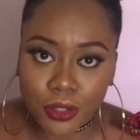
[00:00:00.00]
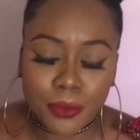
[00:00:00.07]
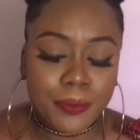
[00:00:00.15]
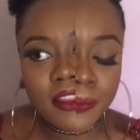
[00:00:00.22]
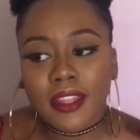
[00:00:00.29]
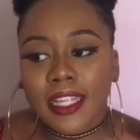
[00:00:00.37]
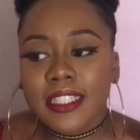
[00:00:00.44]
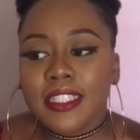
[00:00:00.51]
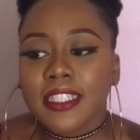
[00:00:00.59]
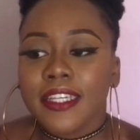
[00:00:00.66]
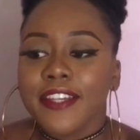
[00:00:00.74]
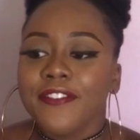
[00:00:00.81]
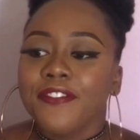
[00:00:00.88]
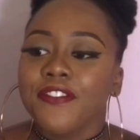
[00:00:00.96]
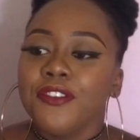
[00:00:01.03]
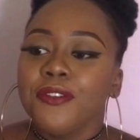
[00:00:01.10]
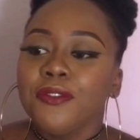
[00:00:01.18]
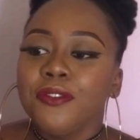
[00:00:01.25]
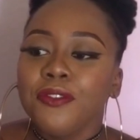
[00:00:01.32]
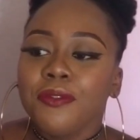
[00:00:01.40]
I think that
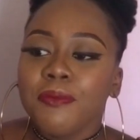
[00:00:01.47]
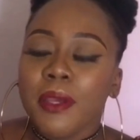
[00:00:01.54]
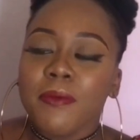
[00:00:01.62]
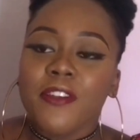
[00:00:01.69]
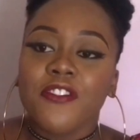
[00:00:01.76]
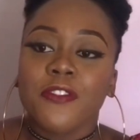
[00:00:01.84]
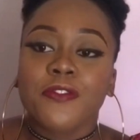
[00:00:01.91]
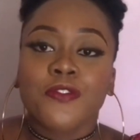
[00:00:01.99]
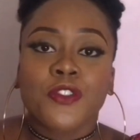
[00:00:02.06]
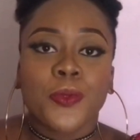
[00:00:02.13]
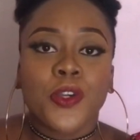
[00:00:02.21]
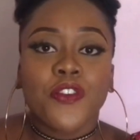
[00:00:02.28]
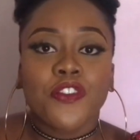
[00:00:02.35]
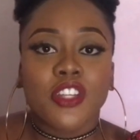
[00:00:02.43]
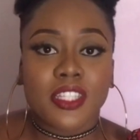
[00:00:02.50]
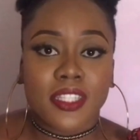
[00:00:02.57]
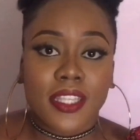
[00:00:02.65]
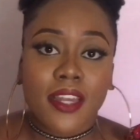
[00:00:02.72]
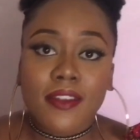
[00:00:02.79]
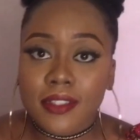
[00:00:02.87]
if you've spoken for the
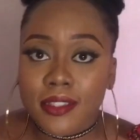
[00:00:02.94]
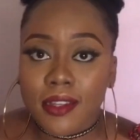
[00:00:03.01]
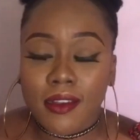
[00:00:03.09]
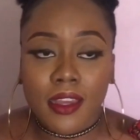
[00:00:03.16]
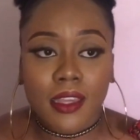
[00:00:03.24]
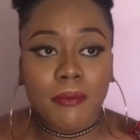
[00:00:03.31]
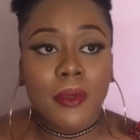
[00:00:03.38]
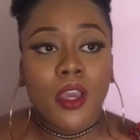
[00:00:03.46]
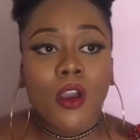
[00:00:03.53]
second time